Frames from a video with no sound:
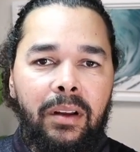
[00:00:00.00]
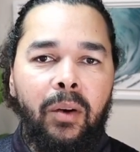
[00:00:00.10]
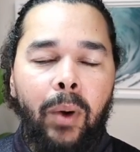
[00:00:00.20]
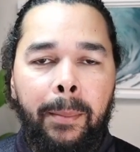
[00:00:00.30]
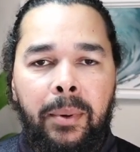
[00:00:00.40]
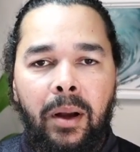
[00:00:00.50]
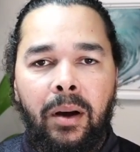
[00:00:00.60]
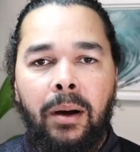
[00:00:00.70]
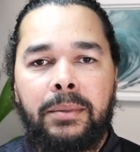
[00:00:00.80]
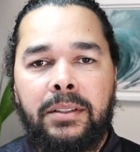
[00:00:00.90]
a web
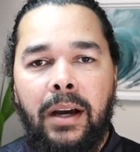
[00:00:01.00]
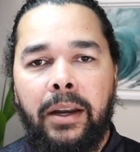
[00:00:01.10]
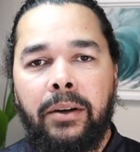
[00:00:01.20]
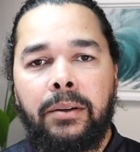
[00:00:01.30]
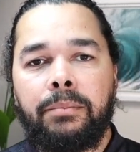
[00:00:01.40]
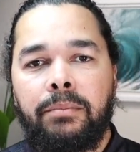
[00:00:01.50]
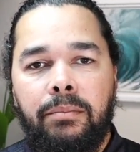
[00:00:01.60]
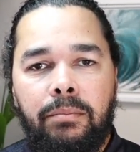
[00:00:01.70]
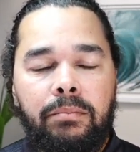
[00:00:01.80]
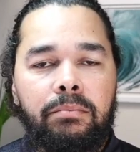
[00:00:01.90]
designer
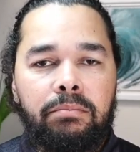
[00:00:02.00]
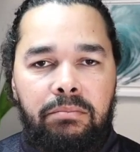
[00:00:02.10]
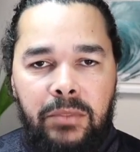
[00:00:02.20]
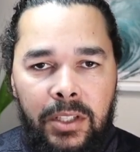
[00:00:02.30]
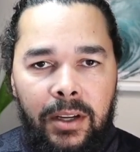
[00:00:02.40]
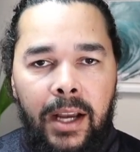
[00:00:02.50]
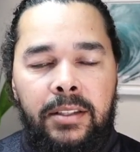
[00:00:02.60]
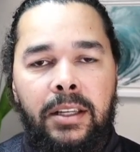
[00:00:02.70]
designs